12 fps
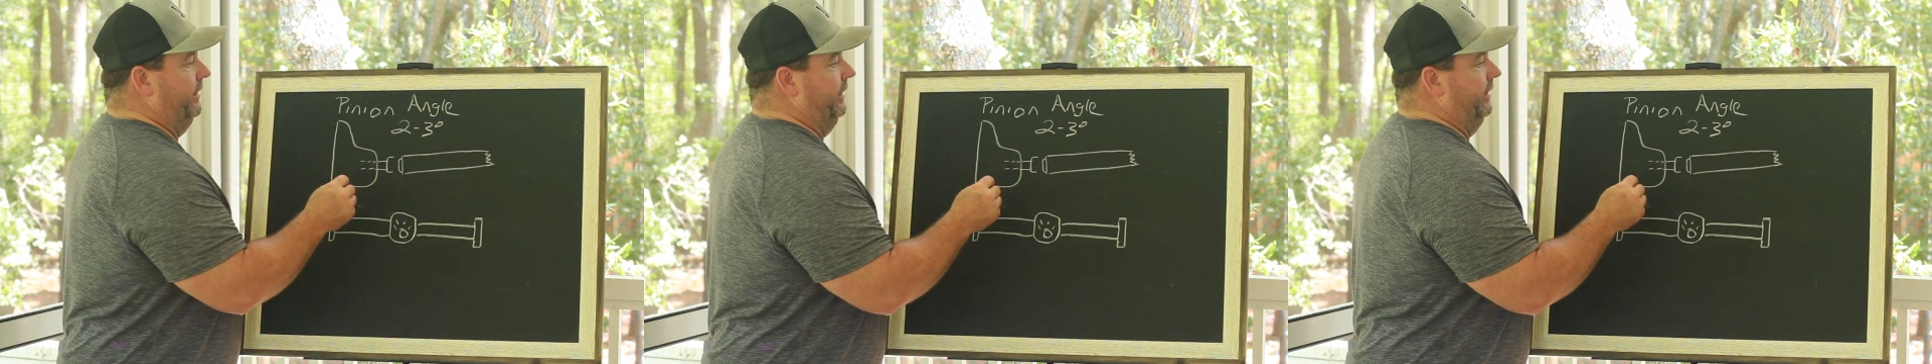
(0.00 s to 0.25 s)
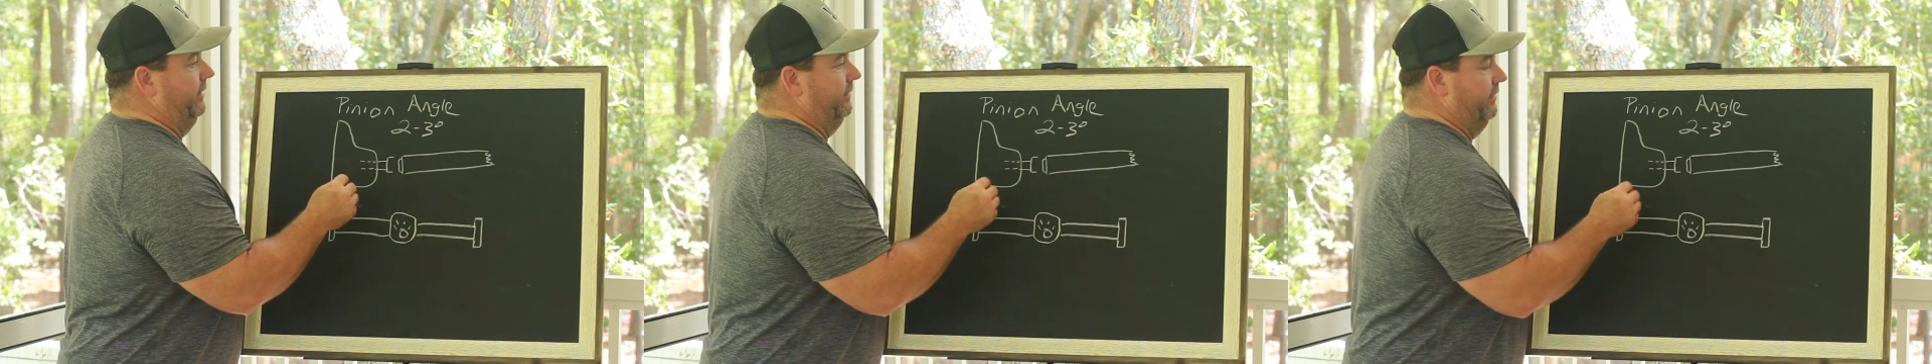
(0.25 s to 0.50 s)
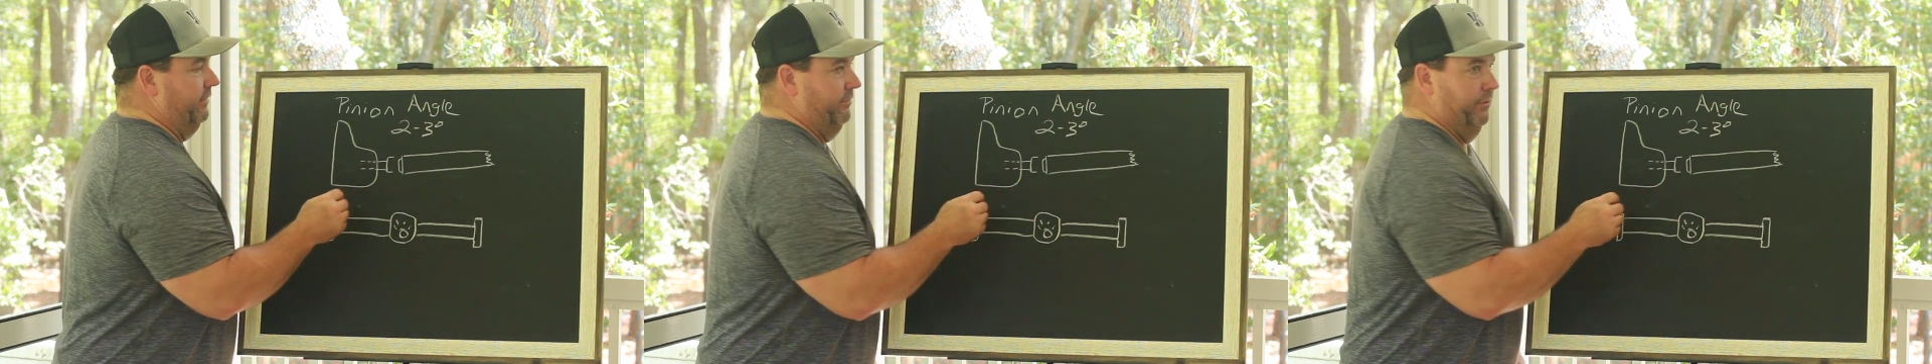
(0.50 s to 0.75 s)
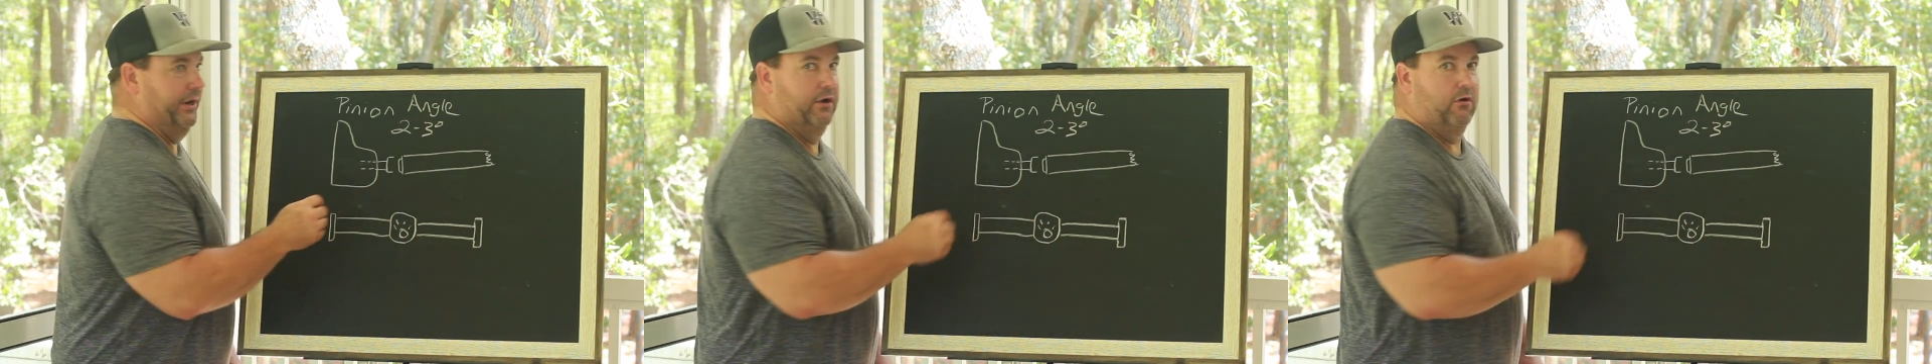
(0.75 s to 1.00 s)
and
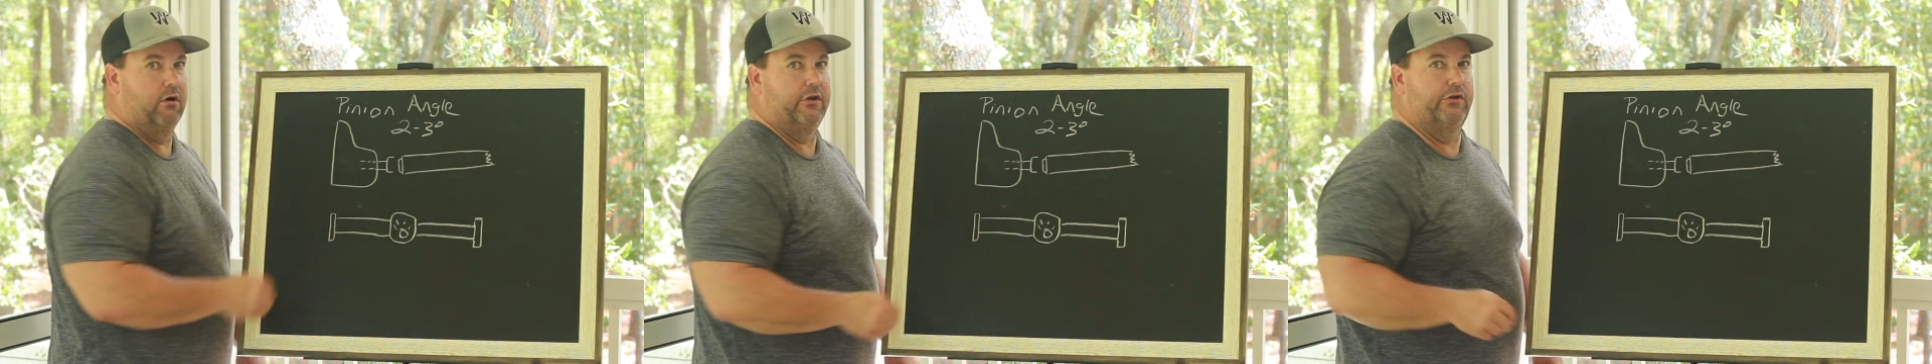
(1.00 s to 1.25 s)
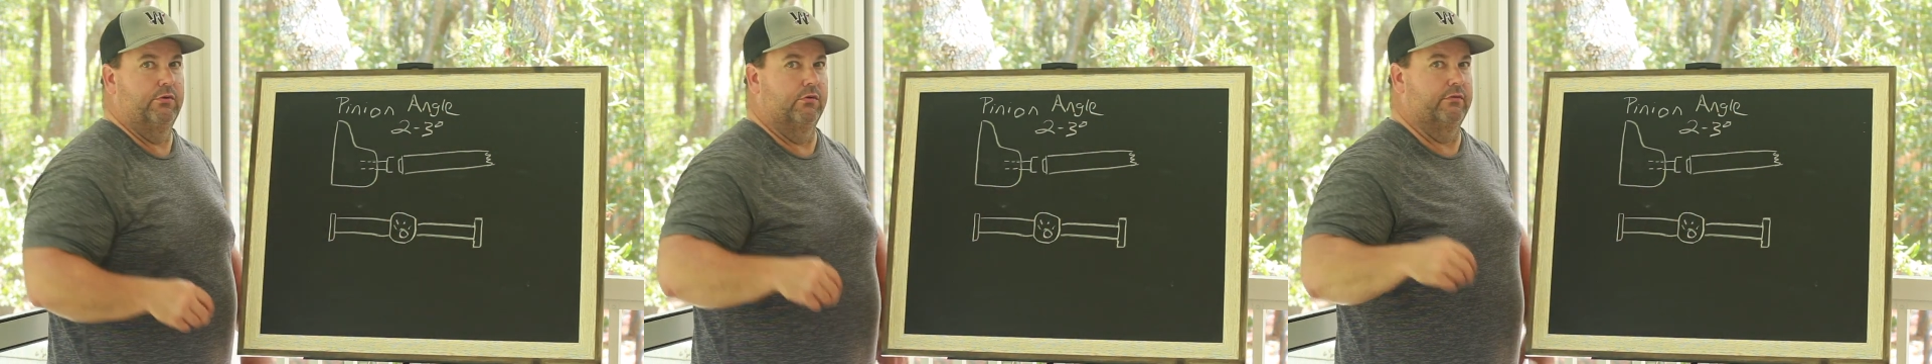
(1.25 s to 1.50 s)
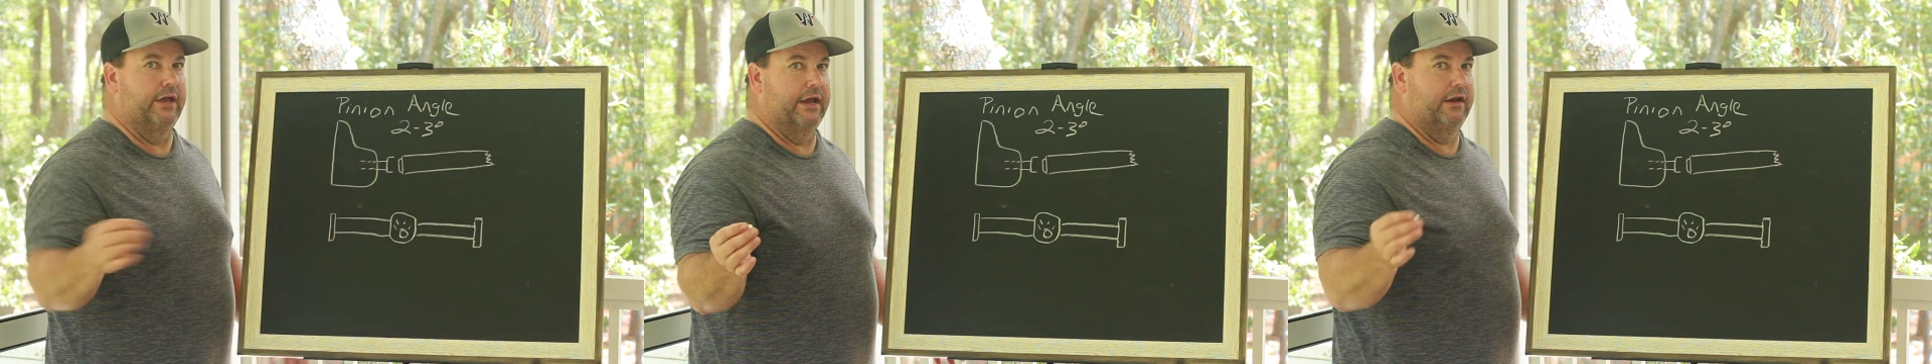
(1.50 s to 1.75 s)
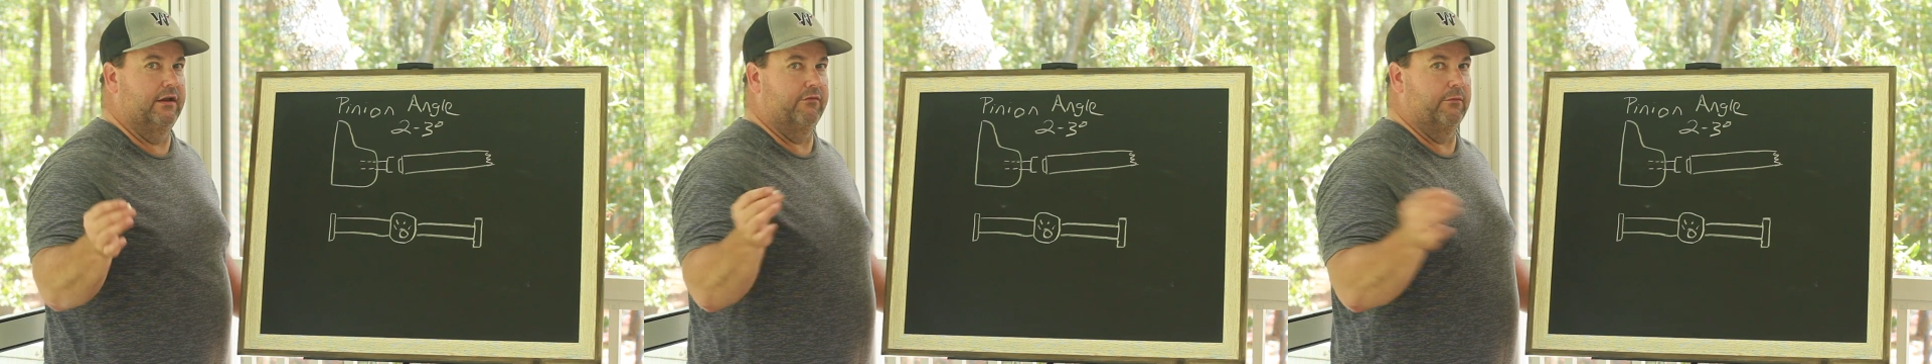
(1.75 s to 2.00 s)
we can argue on
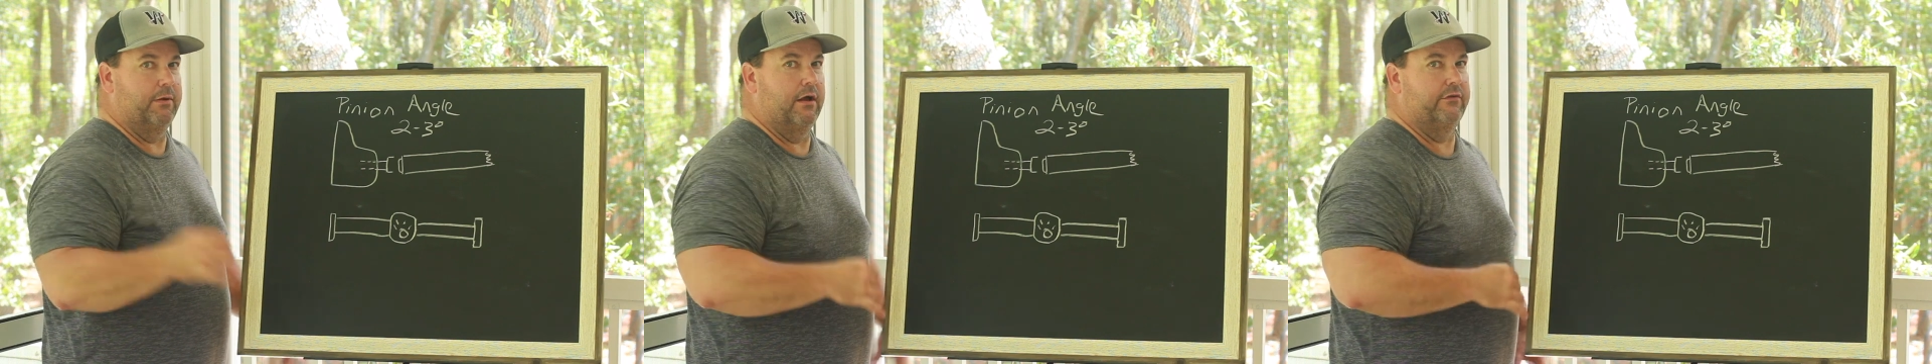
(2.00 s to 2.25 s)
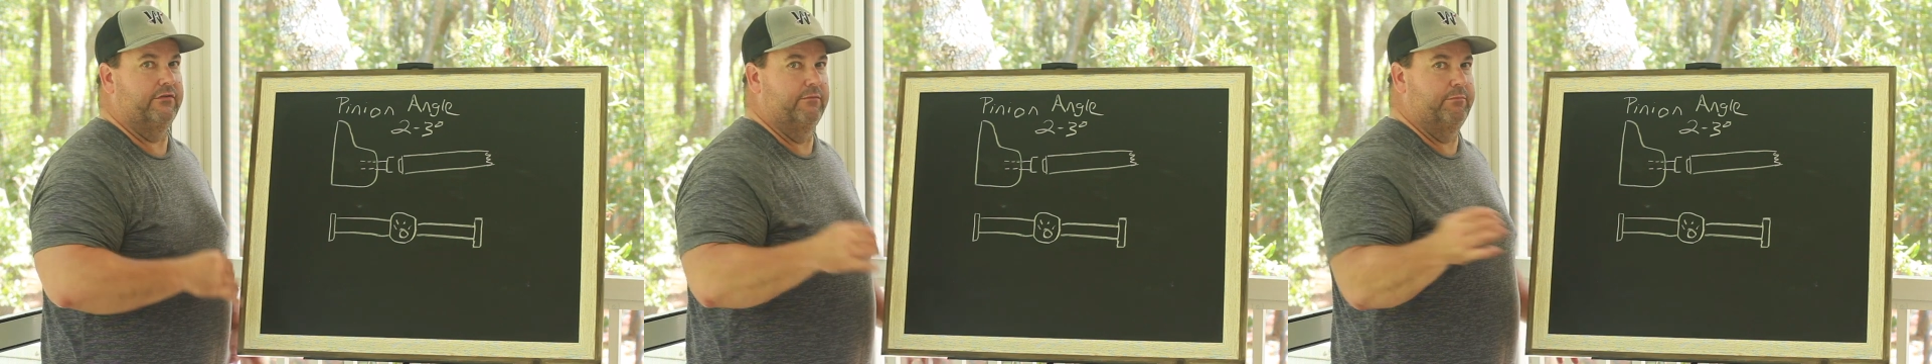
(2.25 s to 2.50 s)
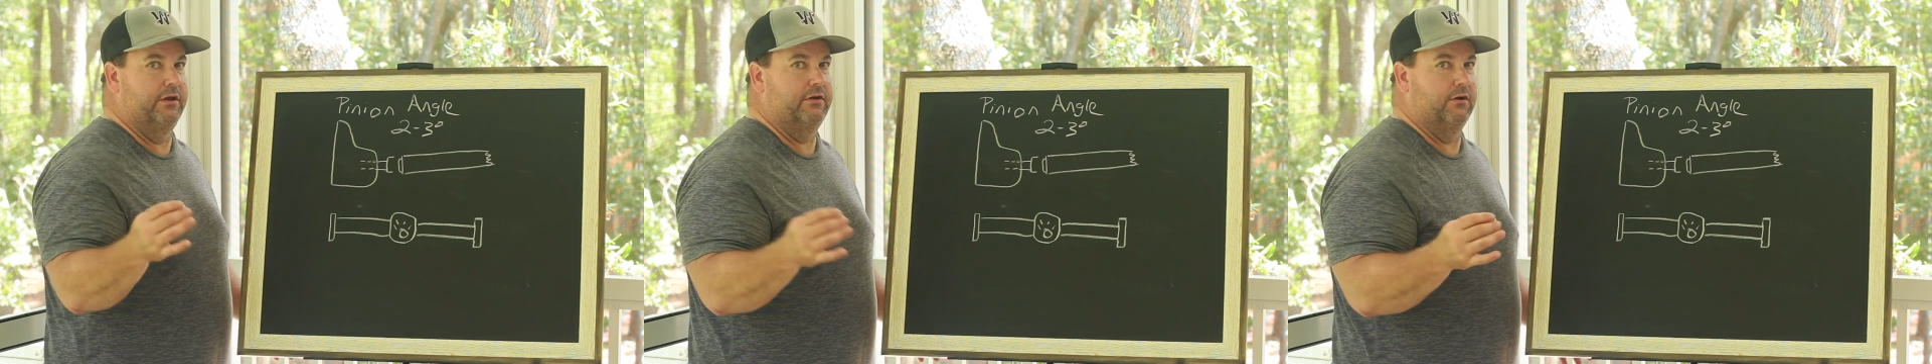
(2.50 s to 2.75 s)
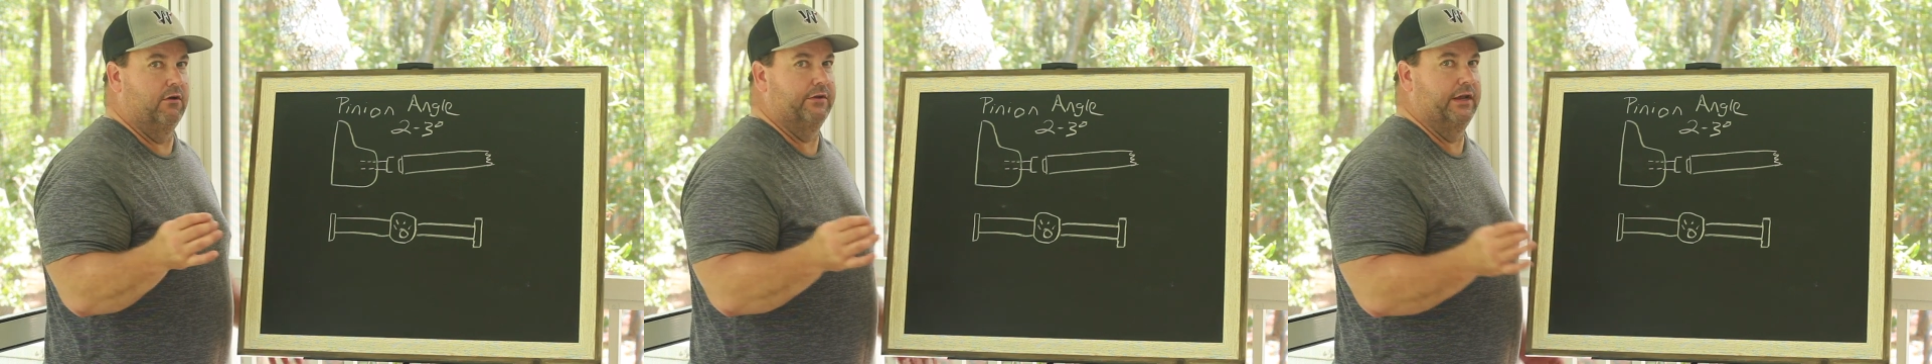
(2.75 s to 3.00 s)
negative or positive pinion all